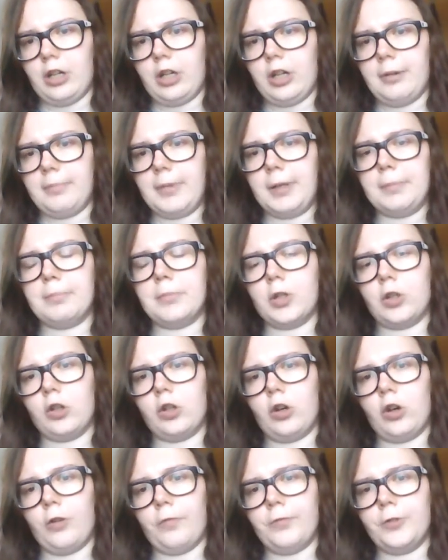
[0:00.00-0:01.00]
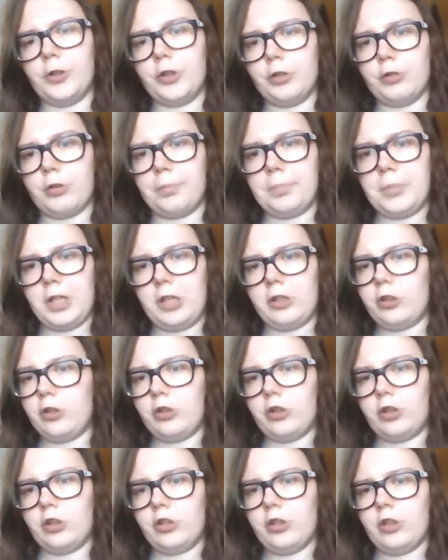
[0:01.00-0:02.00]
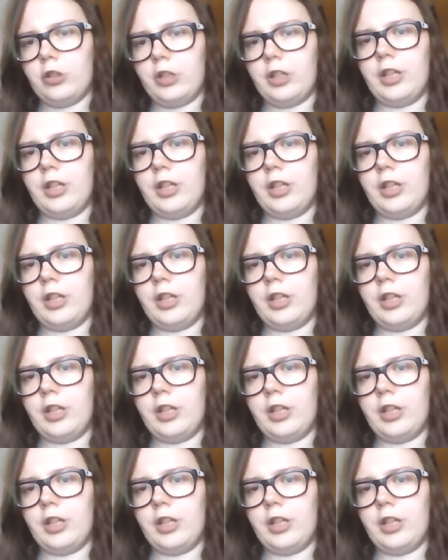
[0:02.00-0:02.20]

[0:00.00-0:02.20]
a member of the European Union,